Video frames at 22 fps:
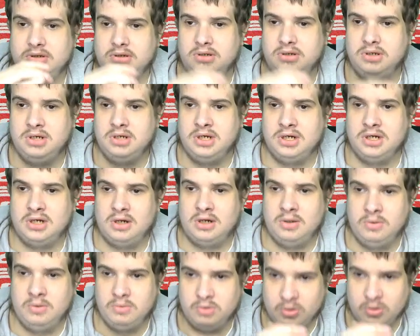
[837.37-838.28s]
you
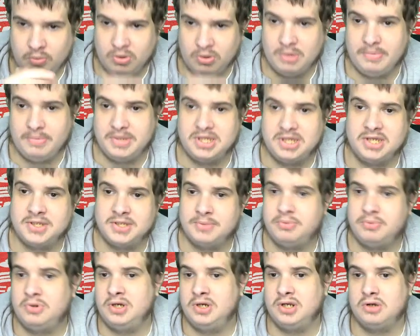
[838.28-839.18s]
know you will be
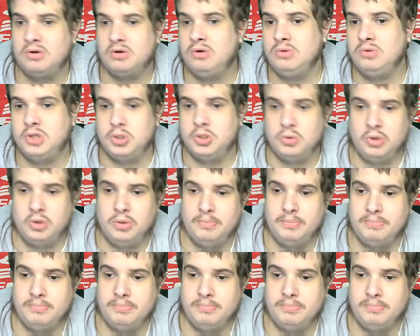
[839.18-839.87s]
disappointed, of course you would,